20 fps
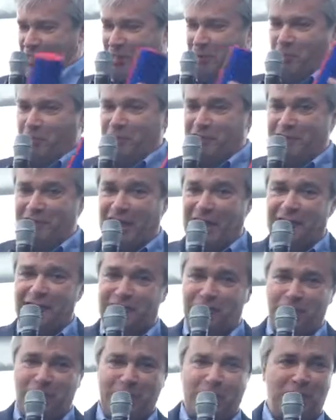We designed the
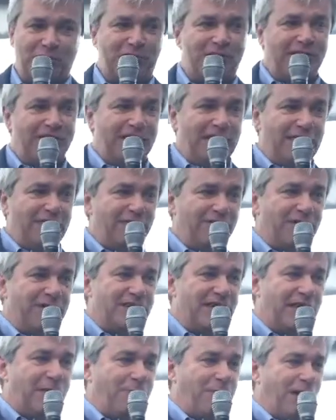speaker to live and
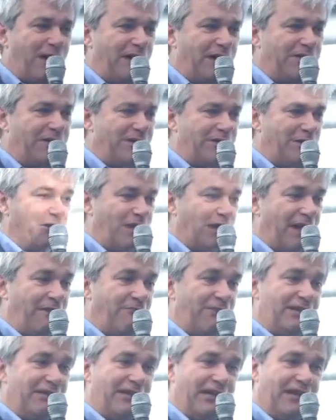take part in your
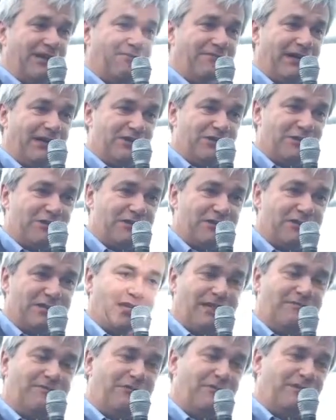everyday adventures,
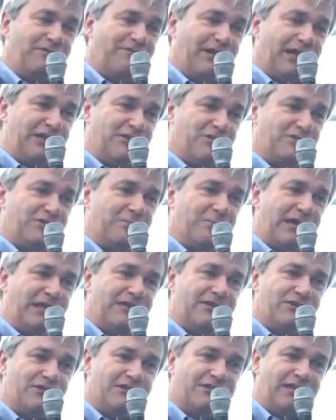and if your adventures
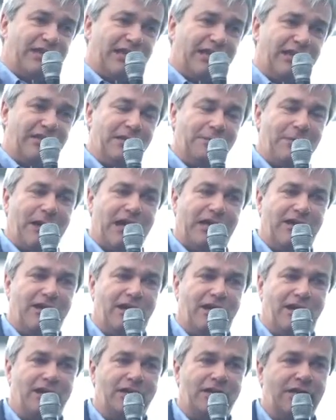meant just sitting in the
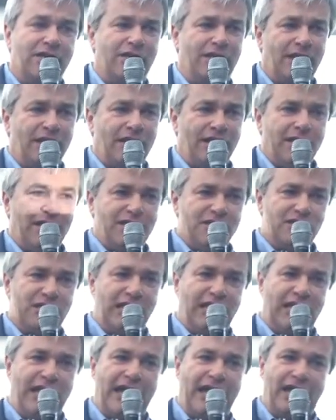backyard,
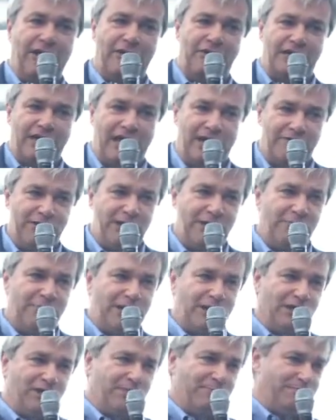chilling out, having a
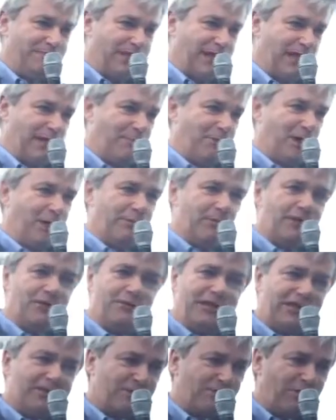beer and a barbecue,
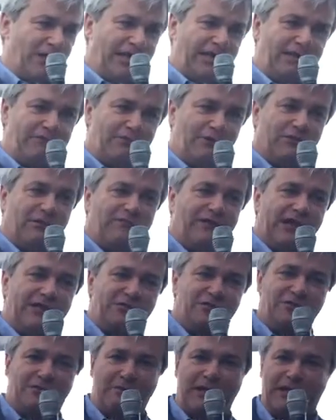that's great. If your
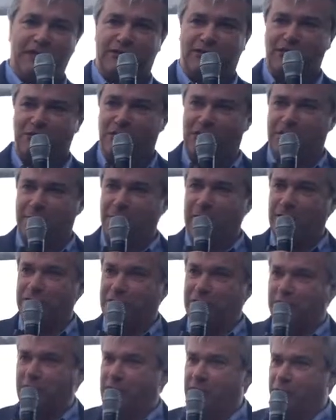adventures meant doing a
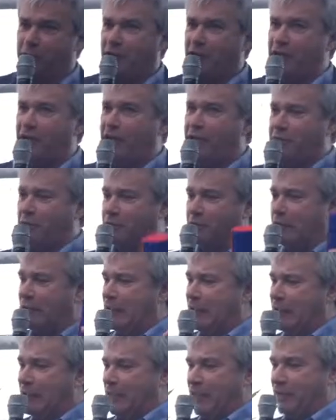mountain bike ride, or
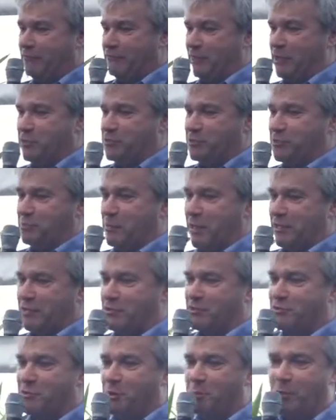adventures meant
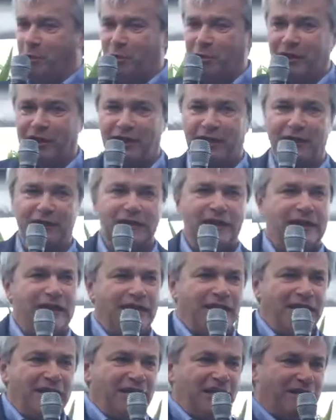snowboarding,
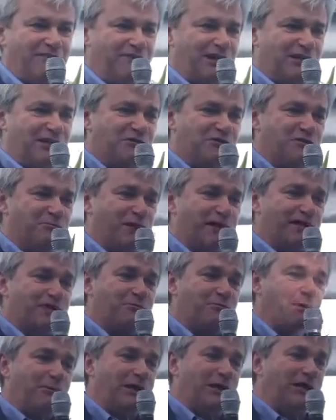adventures meant
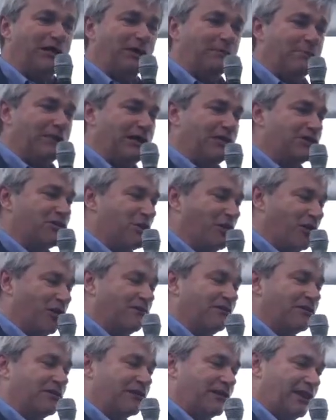swimming on the beach, all
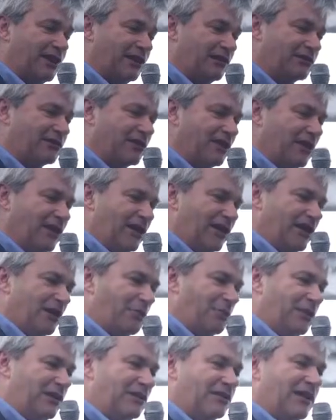of those things,
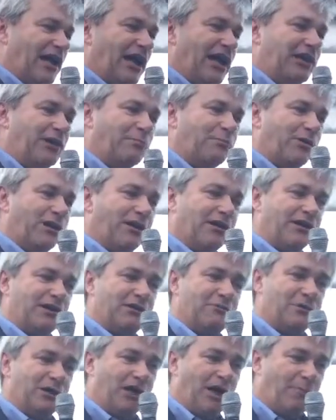we designed a product
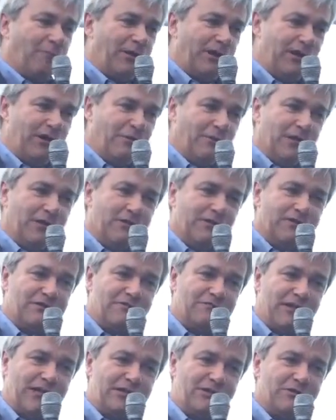to accompany you on those
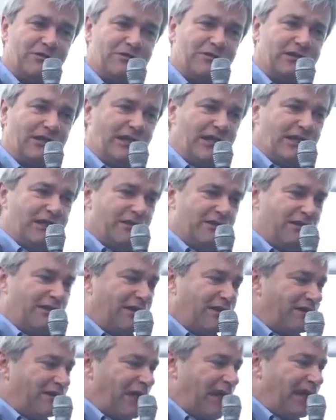adventures. So the
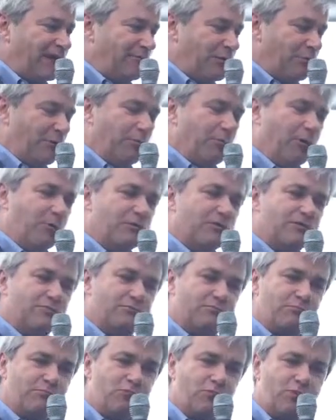design of UE Boom is
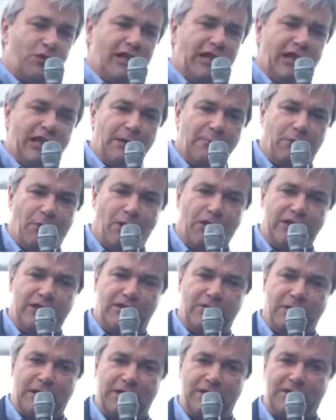really important
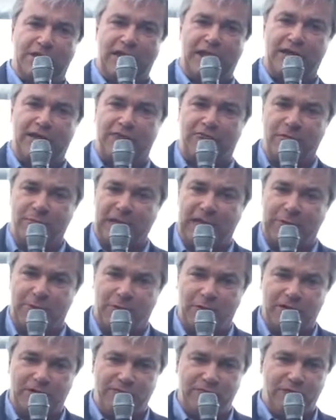to understand it from that
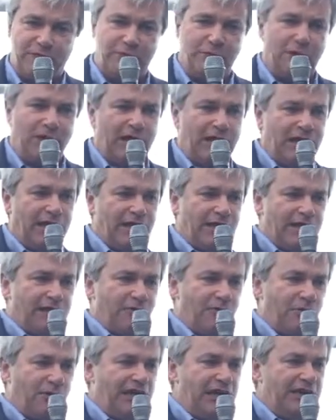point of view,
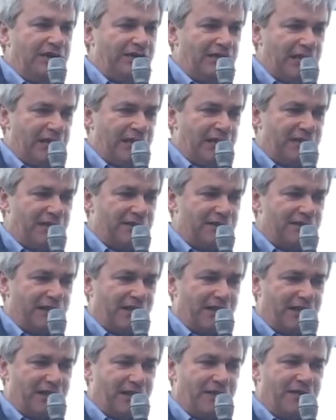really seeing it as
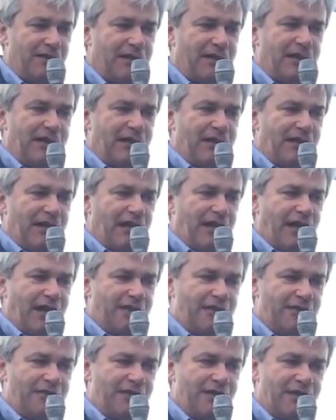
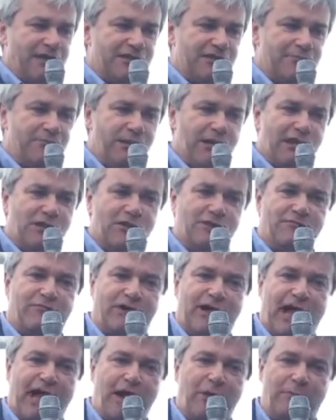a speaker
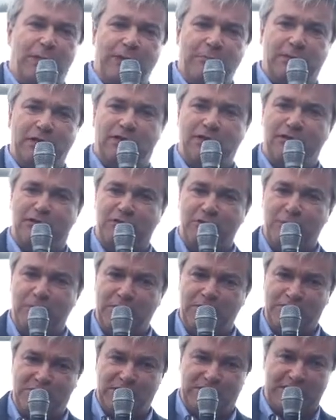for how people consume
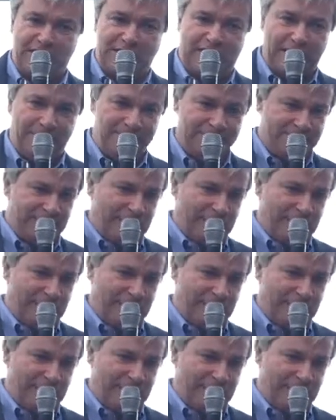music today.